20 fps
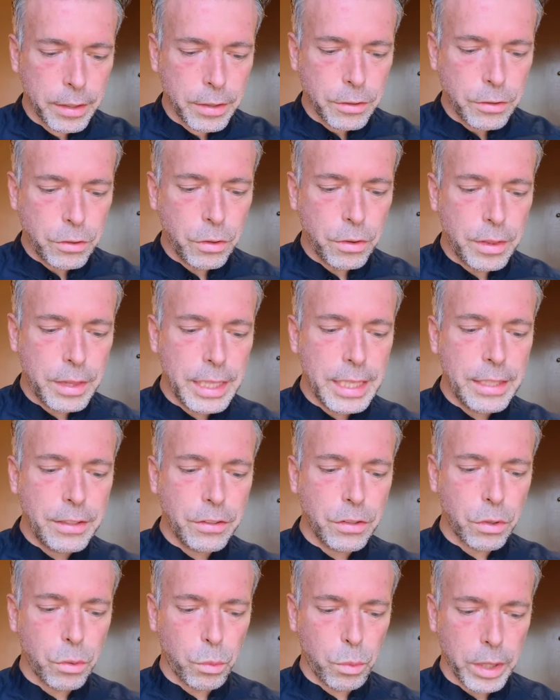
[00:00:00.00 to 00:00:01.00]
So these
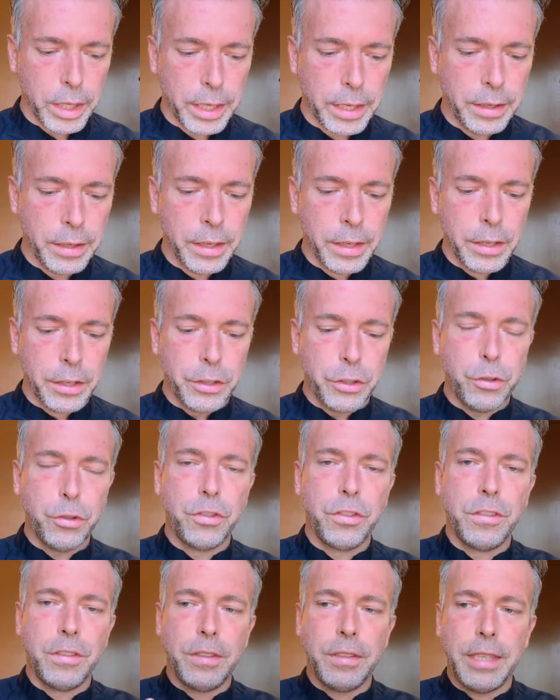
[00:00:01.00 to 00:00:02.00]
are when you
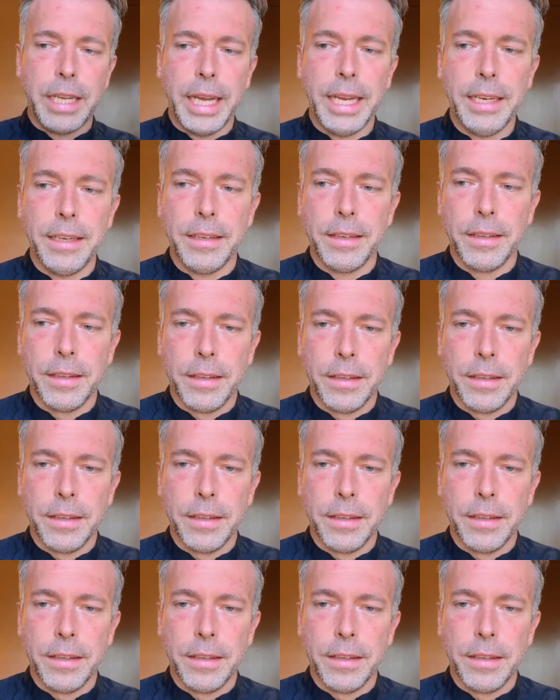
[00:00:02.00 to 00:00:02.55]
state